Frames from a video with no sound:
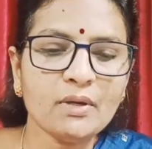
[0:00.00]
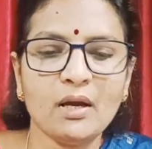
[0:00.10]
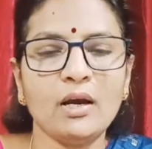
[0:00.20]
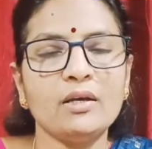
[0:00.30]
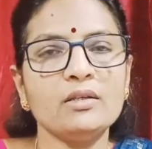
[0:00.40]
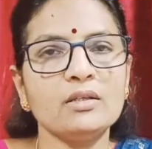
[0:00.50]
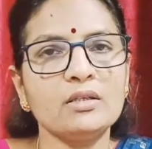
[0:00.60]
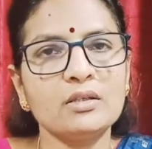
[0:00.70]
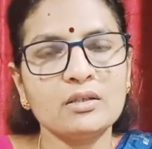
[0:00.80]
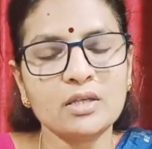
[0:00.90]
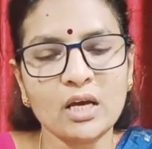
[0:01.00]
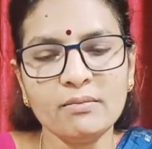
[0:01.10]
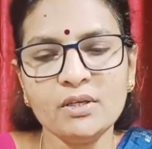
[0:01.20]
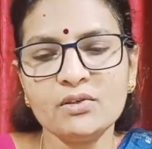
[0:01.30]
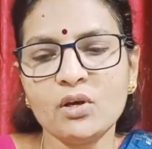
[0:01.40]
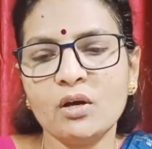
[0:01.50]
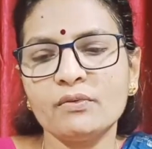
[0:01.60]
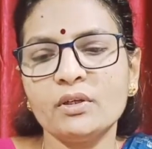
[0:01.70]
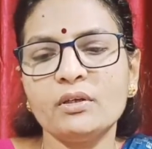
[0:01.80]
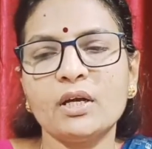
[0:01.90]
We saw the reason behind
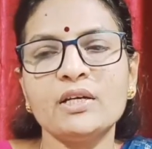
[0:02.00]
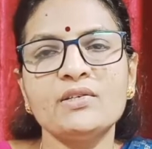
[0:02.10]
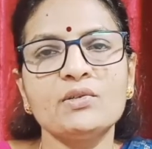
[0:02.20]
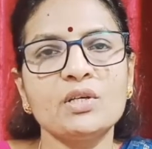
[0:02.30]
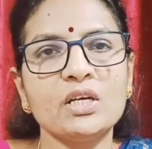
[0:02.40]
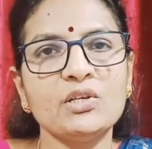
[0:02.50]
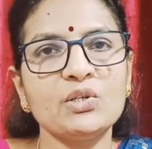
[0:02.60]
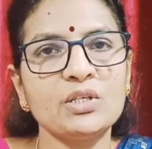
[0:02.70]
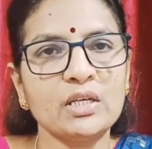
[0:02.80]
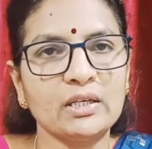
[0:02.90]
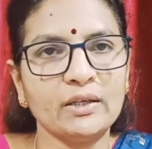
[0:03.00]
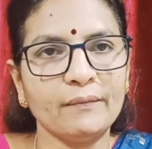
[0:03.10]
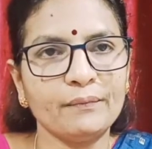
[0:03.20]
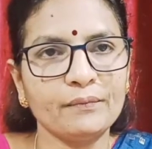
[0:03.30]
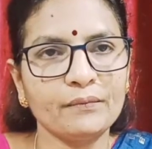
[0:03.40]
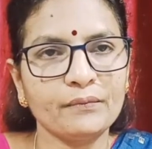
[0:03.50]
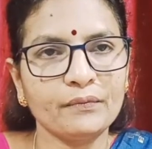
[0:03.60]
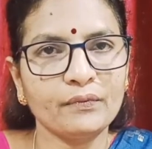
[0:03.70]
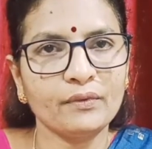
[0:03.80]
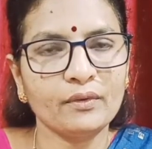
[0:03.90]
timings of the tides
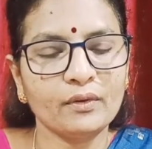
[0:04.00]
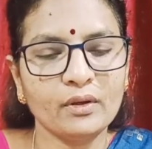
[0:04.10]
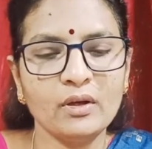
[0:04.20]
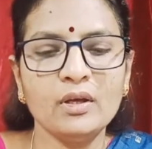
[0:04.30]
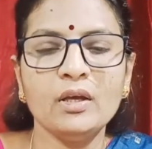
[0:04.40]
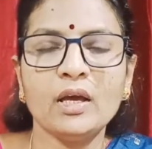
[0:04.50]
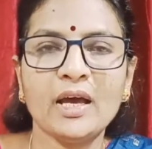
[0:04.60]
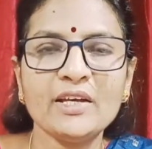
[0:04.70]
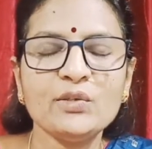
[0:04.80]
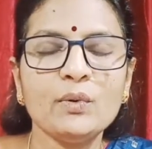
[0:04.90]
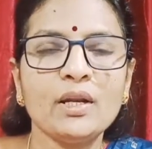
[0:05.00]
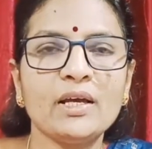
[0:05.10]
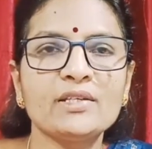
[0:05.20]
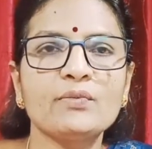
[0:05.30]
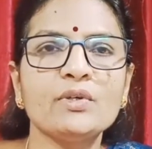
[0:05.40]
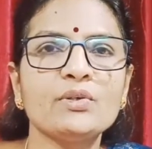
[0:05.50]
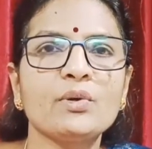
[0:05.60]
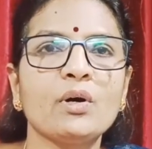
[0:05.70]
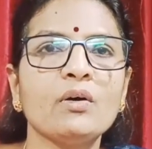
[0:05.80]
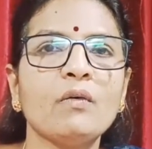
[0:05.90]
change daily.
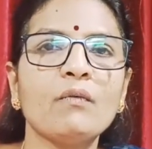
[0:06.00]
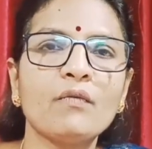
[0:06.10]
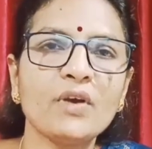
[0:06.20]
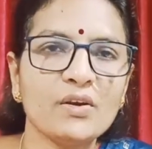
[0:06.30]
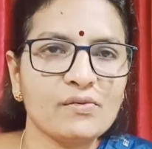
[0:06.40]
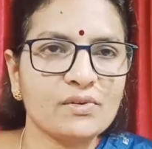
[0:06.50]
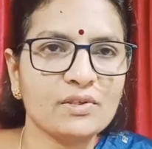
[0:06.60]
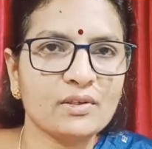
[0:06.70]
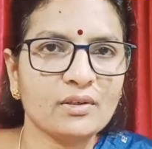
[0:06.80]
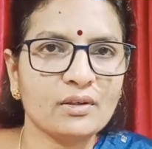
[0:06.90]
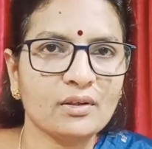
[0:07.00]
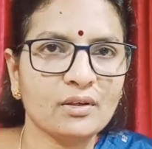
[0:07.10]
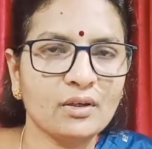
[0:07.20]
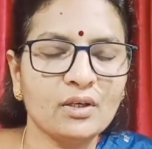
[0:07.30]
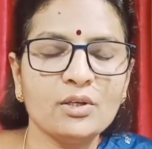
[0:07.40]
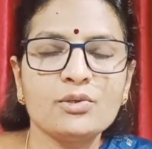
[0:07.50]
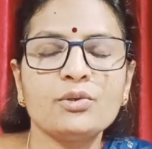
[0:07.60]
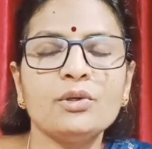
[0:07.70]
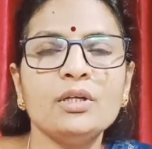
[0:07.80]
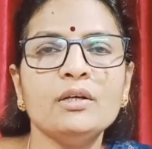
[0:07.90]
As well as we saw
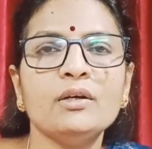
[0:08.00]
waves.